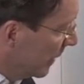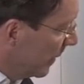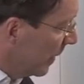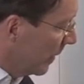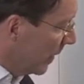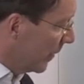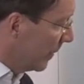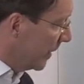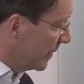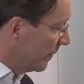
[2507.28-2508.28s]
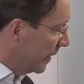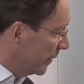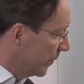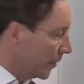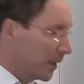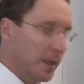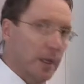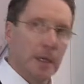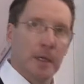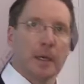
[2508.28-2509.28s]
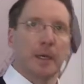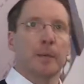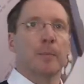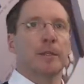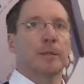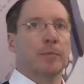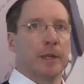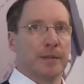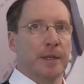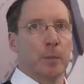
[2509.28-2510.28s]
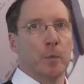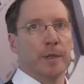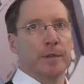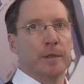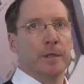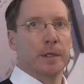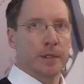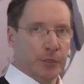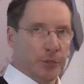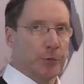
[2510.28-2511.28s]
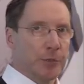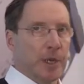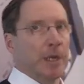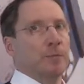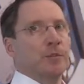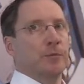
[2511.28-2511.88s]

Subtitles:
an RMS value and multiply them with 2 times